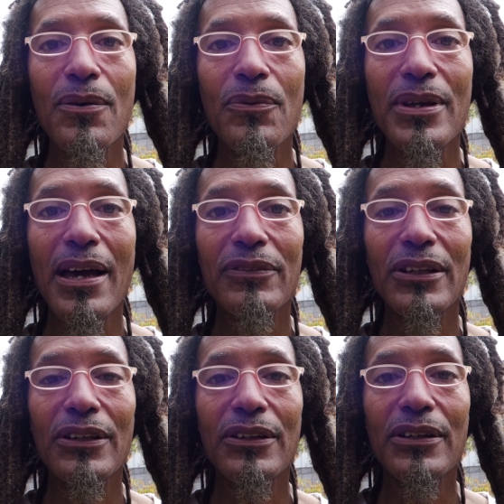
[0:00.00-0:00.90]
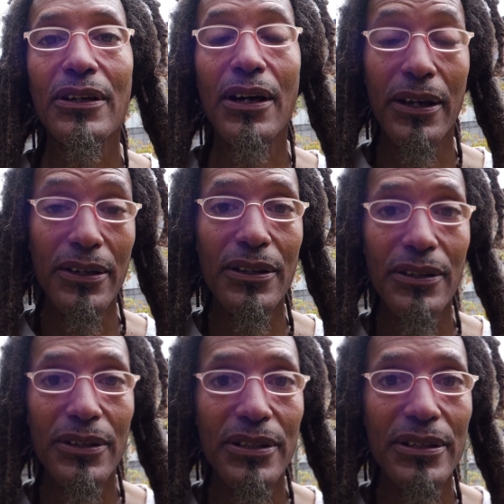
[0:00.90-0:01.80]
we have to look under the
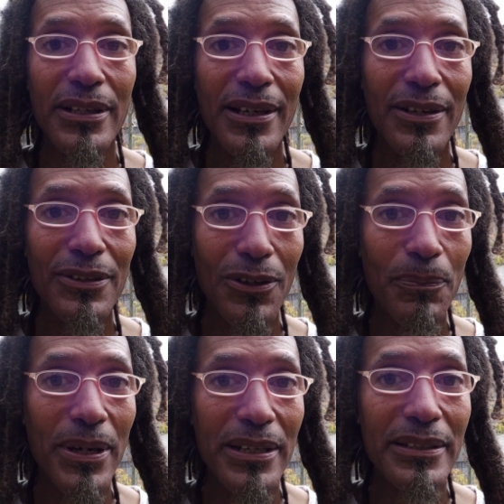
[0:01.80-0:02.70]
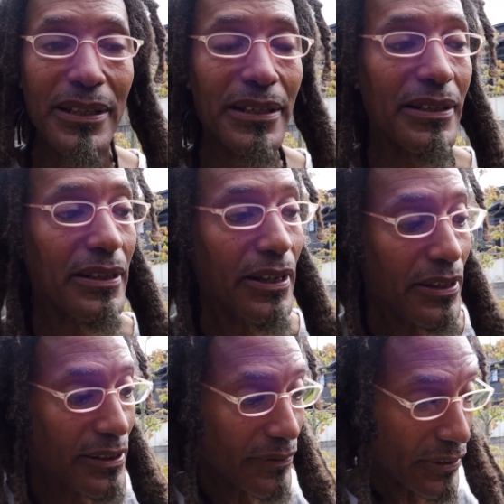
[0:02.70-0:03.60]
hood, no pun intended.
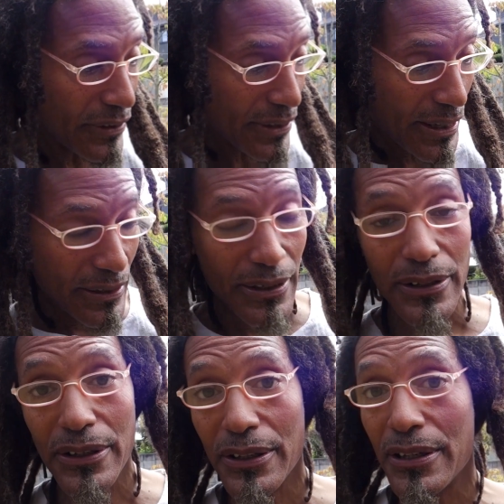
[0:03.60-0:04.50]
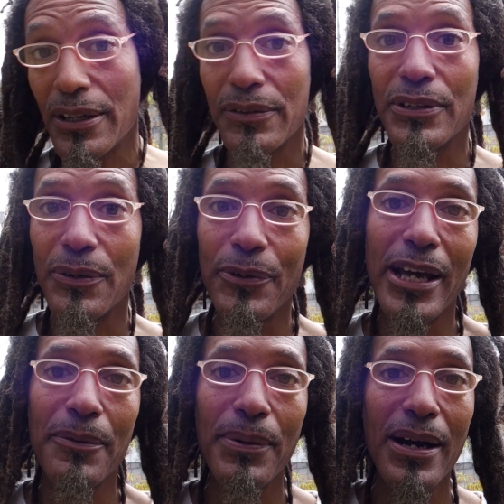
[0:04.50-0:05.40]
You have to look under the hood of the
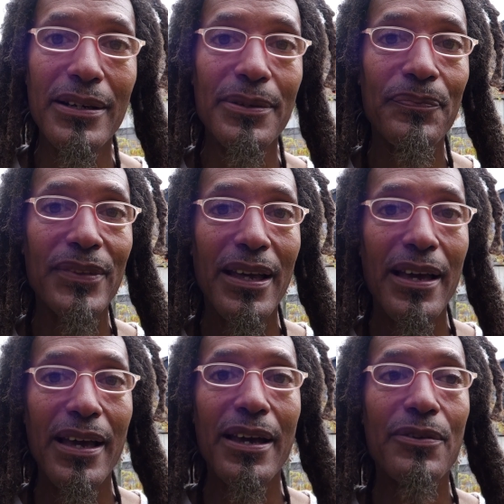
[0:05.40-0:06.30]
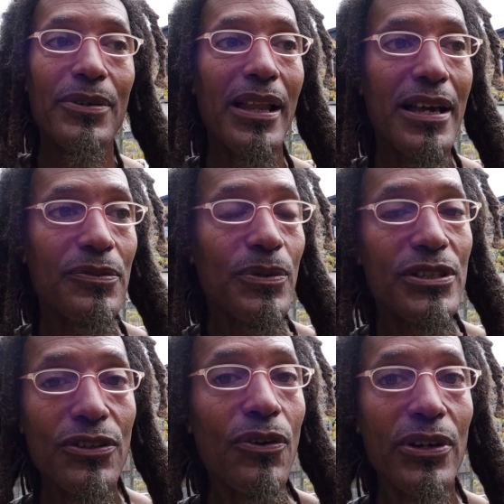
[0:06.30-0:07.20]
Democratic Party and realize
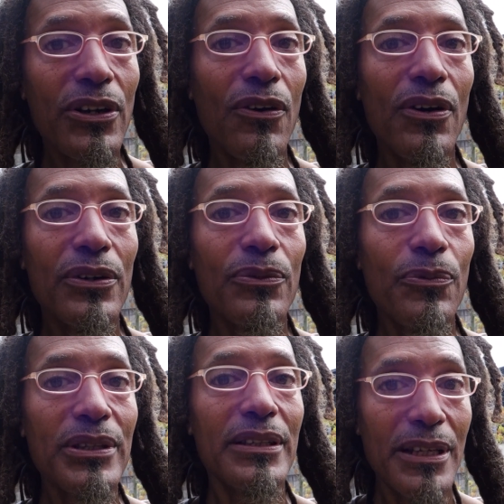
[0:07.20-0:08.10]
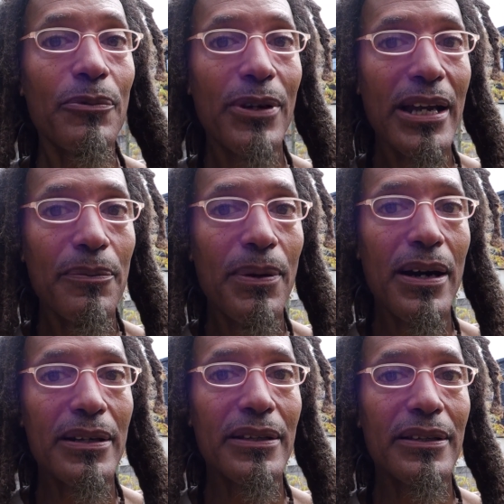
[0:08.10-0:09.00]
what's going on with the Democratic
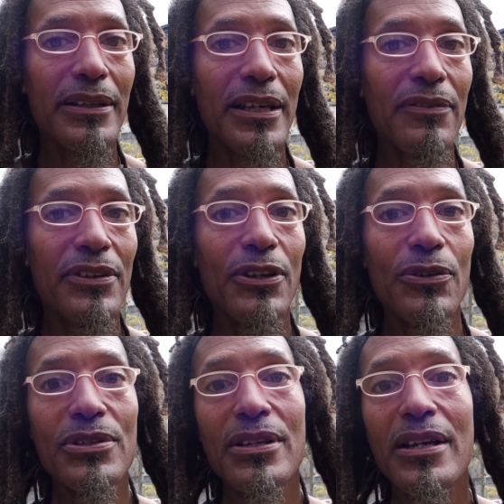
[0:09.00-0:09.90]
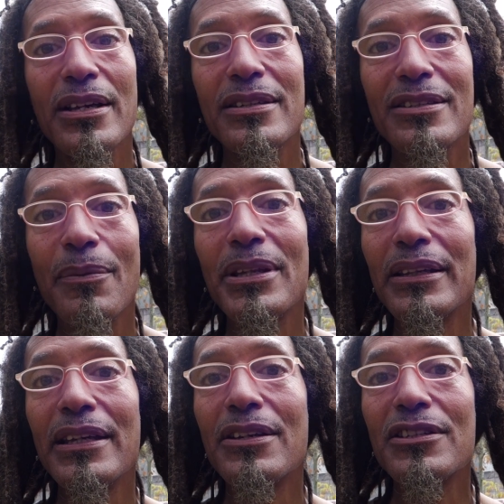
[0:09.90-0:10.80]
Party. Even though some of the
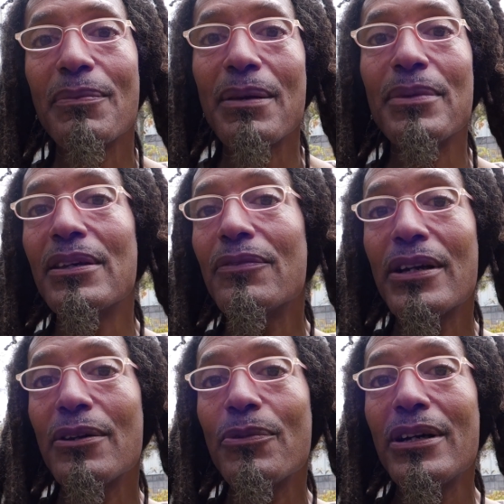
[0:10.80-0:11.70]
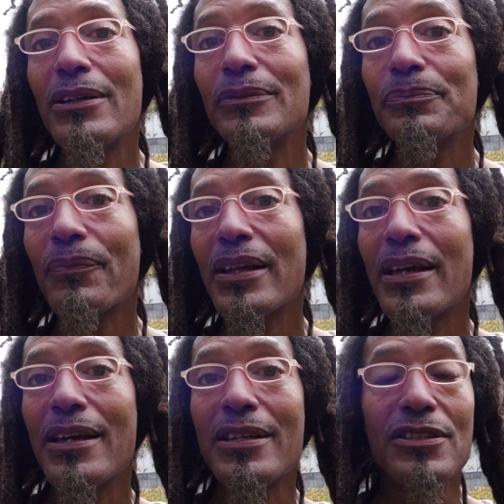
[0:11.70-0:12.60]
leaders may mean very well
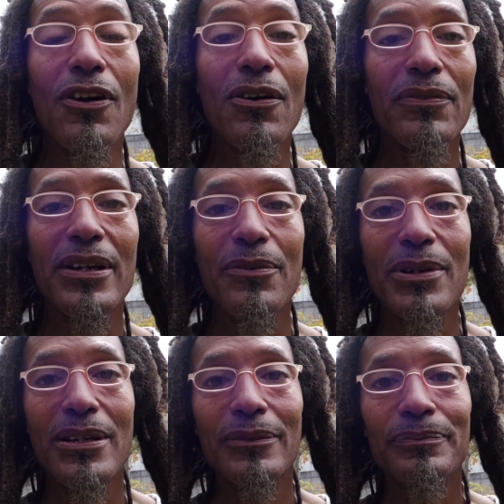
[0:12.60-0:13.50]
and talk very well,